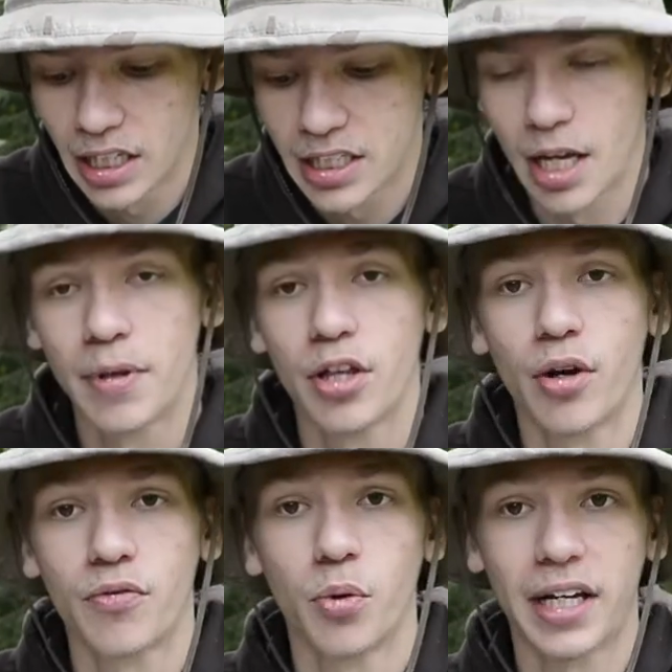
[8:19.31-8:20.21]
something that you
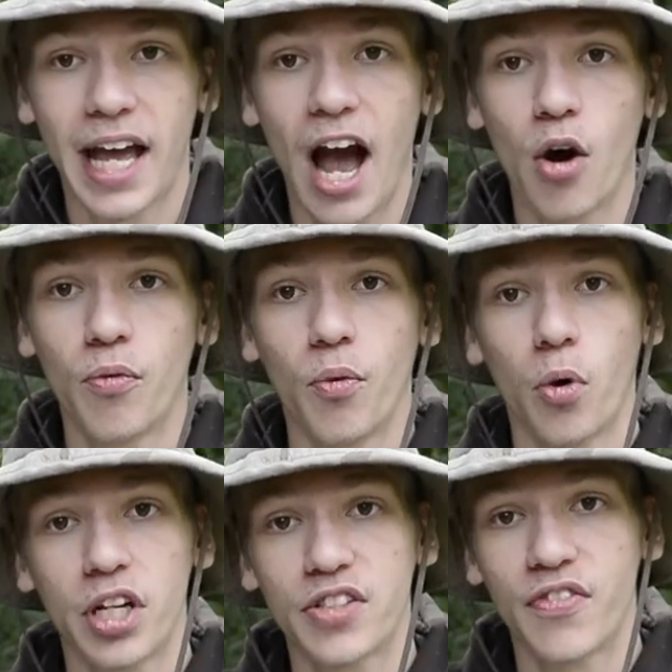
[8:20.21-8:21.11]
have to account
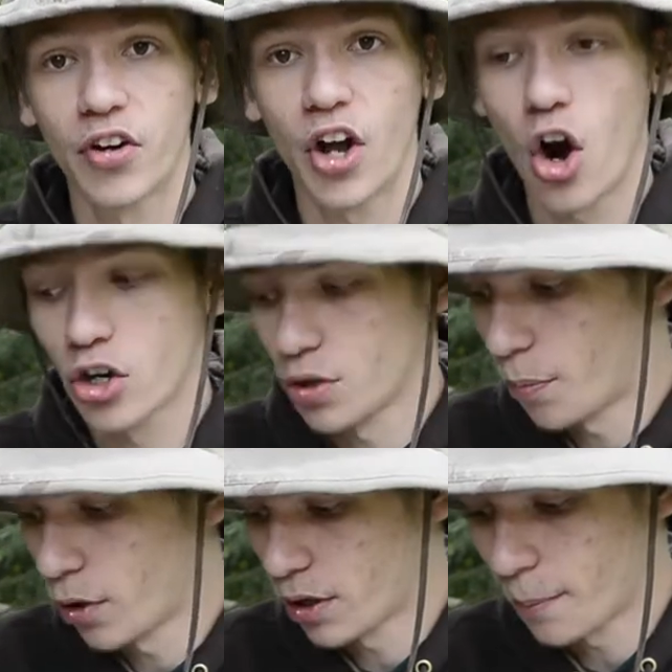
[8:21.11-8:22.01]
for, and it's very hard to
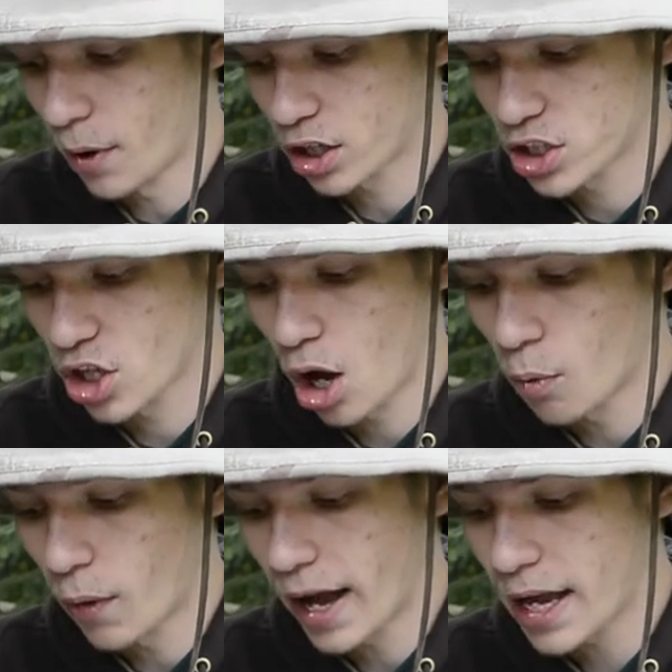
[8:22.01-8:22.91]
put a buck saw
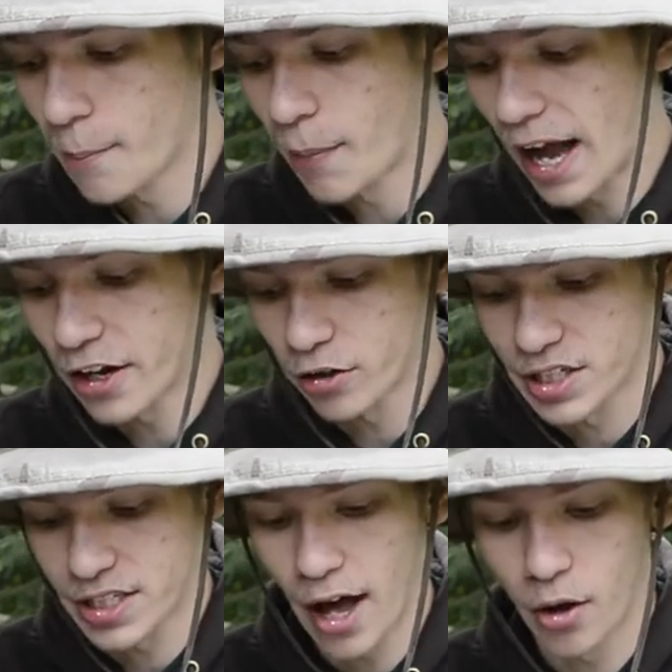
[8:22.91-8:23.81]
away by
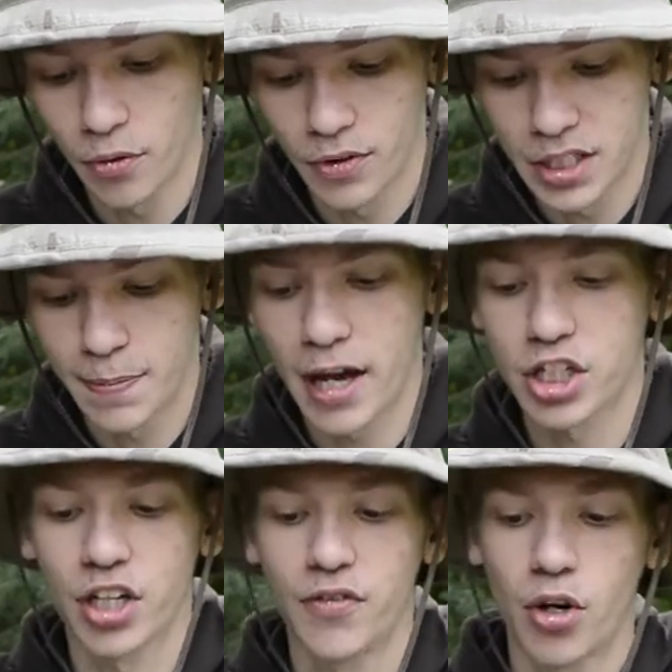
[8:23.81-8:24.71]
yourself,
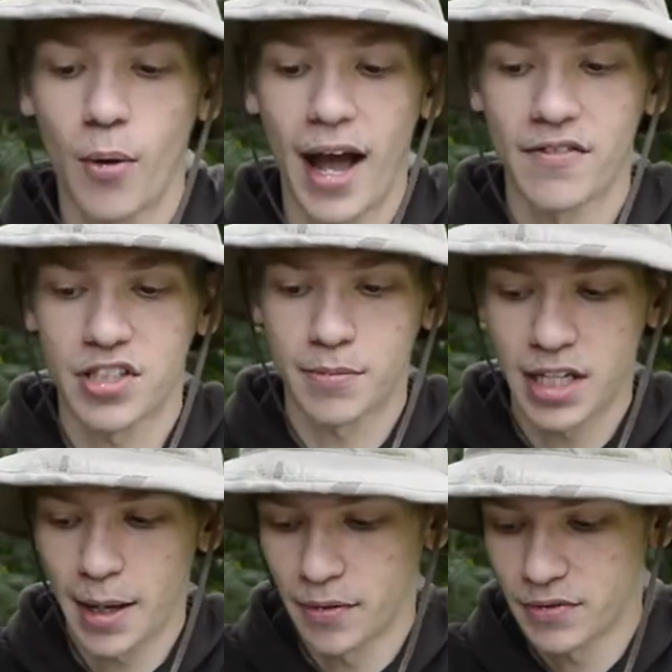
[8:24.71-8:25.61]
especially if you don't have some
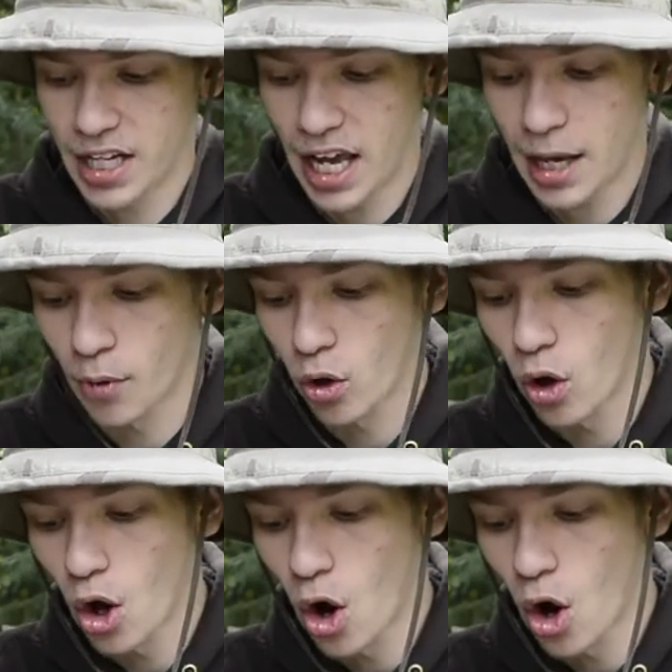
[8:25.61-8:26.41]
type of table